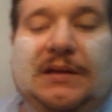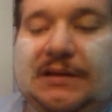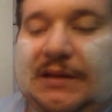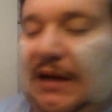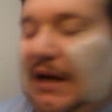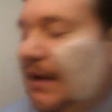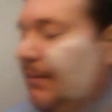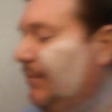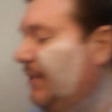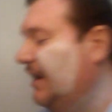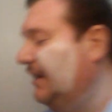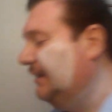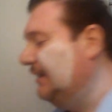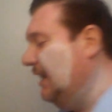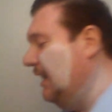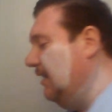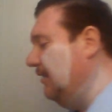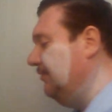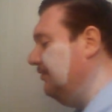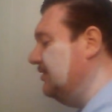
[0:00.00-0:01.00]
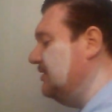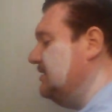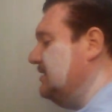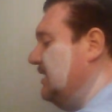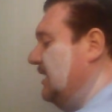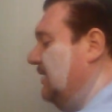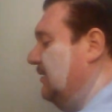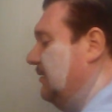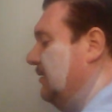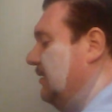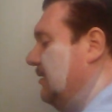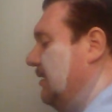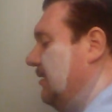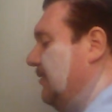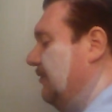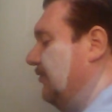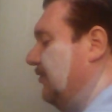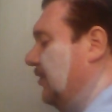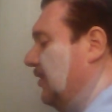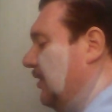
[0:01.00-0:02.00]
I make now
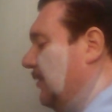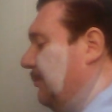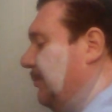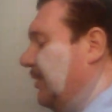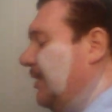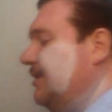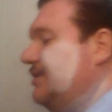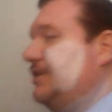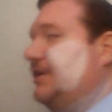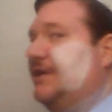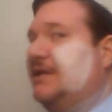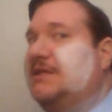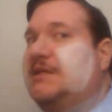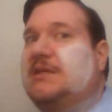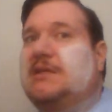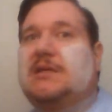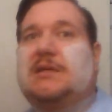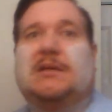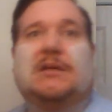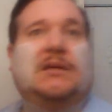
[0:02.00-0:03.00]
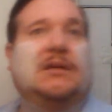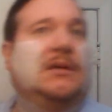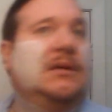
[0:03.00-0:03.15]
for purchase.